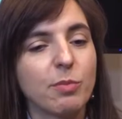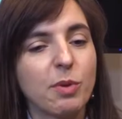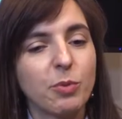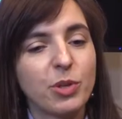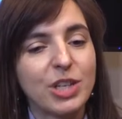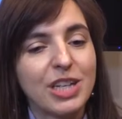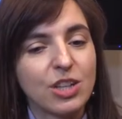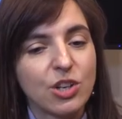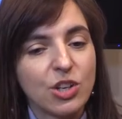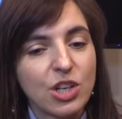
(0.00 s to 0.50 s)
but we
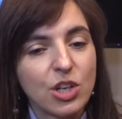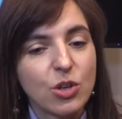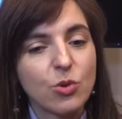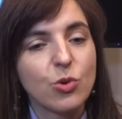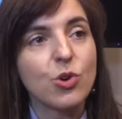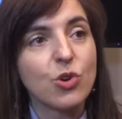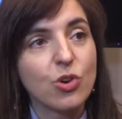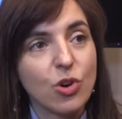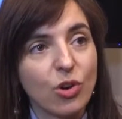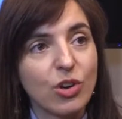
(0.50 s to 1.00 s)
need new
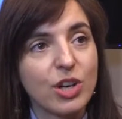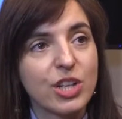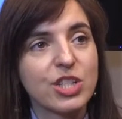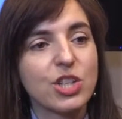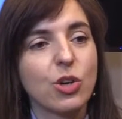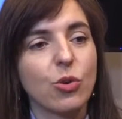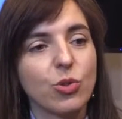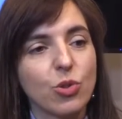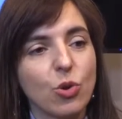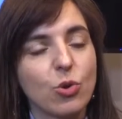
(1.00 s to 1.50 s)
knowledge
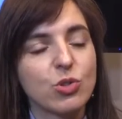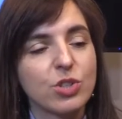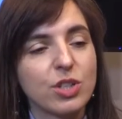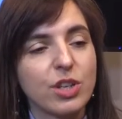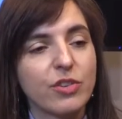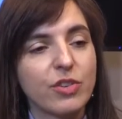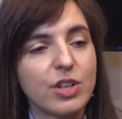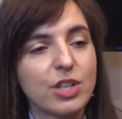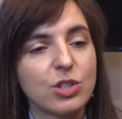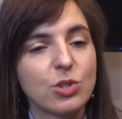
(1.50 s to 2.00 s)
on those
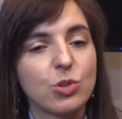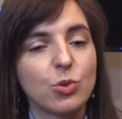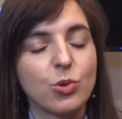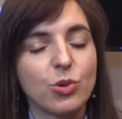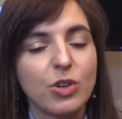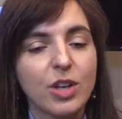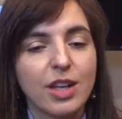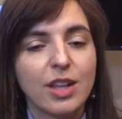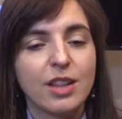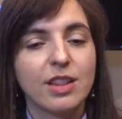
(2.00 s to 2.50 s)
areas to
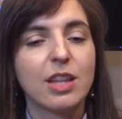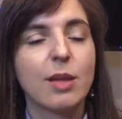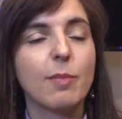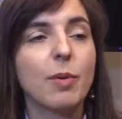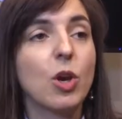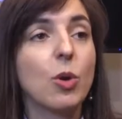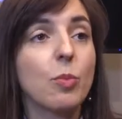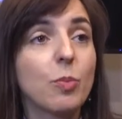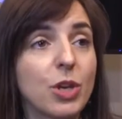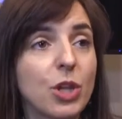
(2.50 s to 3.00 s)

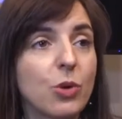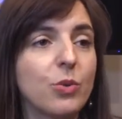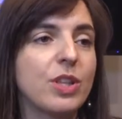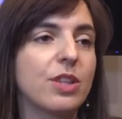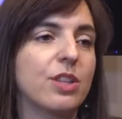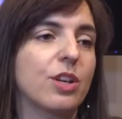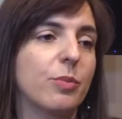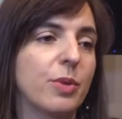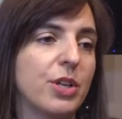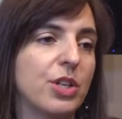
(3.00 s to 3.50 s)
develop new
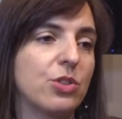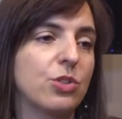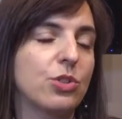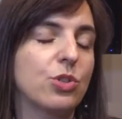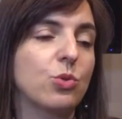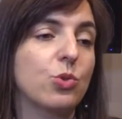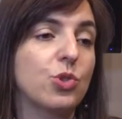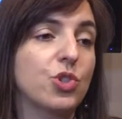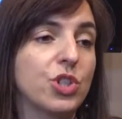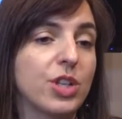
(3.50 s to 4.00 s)
interventions
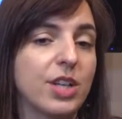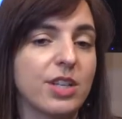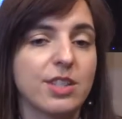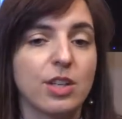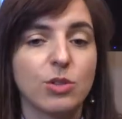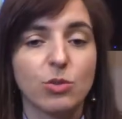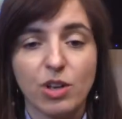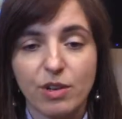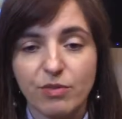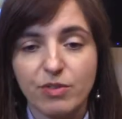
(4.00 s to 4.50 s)
to change
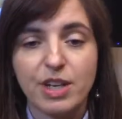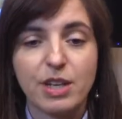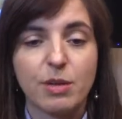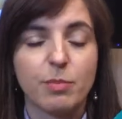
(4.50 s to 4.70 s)
and to have an